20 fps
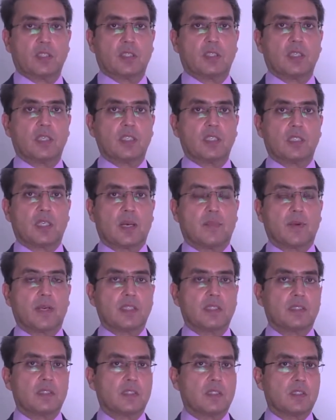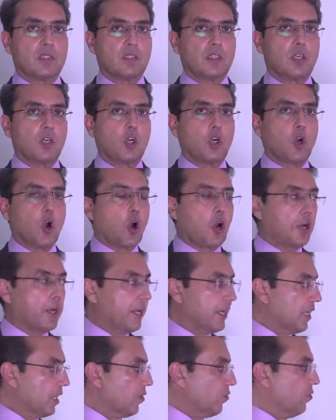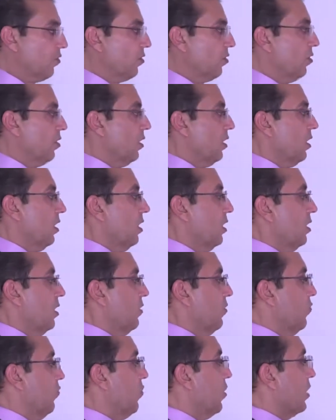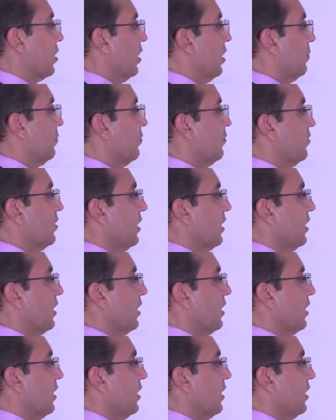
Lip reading: the third step is cognitive workup.